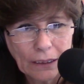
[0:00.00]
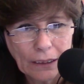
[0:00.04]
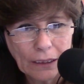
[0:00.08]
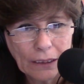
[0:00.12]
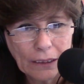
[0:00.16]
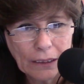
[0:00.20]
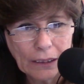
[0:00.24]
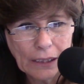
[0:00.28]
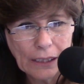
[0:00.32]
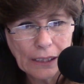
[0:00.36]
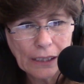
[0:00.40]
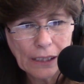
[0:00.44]

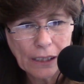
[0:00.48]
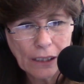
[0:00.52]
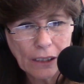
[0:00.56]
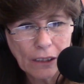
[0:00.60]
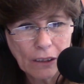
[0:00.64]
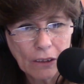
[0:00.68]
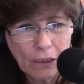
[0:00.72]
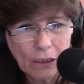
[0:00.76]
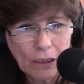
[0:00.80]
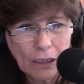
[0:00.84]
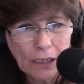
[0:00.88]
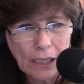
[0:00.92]
Okie
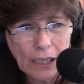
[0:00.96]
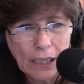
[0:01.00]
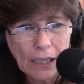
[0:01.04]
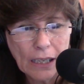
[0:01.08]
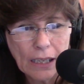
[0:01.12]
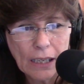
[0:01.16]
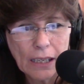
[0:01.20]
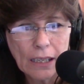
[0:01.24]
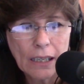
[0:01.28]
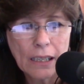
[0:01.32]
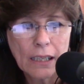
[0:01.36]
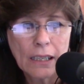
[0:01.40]
doke.
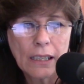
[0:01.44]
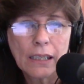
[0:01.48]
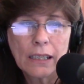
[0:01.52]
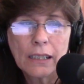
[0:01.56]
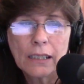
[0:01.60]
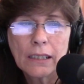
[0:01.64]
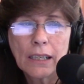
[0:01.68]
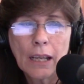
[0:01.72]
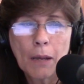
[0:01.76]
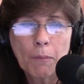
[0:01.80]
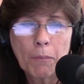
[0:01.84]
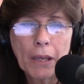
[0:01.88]

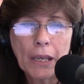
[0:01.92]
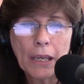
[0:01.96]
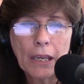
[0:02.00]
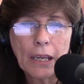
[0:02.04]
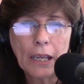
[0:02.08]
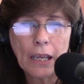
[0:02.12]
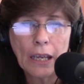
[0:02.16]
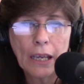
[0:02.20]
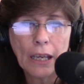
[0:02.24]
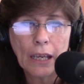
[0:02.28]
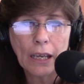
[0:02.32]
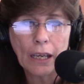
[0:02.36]

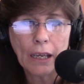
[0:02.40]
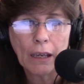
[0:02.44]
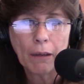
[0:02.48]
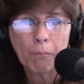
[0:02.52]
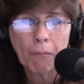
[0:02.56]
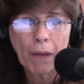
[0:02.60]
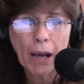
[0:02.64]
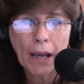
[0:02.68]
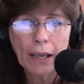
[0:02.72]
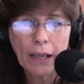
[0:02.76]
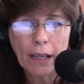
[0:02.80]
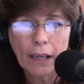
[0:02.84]
WD,
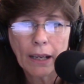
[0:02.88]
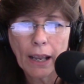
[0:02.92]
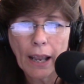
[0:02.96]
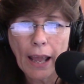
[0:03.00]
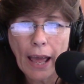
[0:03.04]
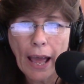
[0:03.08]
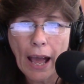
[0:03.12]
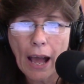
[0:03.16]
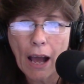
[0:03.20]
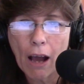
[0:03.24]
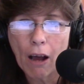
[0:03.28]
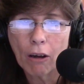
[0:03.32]
My
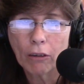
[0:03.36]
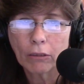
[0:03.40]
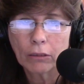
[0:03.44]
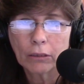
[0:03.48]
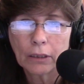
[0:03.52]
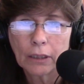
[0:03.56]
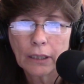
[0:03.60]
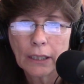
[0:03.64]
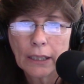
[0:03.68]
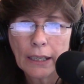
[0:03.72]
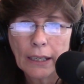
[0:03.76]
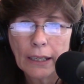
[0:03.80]
Cloud.
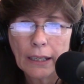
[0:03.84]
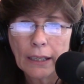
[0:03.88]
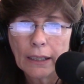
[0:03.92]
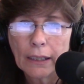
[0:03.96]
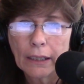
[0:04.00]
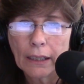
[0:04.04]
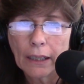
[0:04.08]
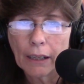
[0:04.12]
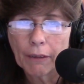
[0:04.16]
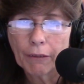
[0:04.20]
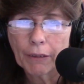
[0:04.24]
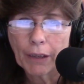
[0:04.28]

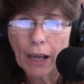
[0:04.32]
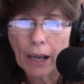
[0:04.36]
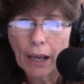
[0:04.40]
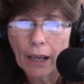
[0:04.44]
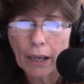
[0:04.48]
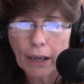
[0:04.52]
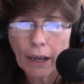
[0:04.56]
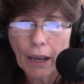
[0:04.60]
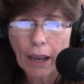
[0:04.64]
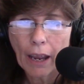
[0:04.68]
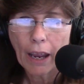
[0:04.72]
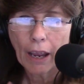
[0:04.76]
They've
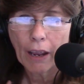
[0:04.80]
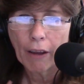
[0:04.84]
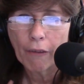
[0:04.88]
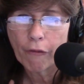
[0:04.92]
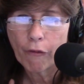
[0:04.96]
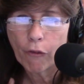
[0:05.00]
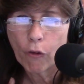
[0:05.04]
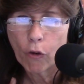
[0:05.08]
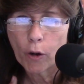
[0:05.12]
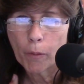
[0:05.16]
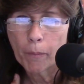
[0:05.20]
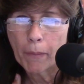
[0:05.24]
got a
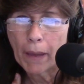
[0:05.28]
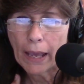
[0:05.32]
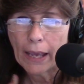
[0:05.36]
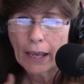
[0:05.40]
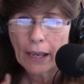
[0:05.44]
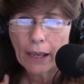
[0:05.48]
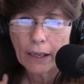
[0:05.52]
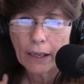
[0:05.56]
4-bay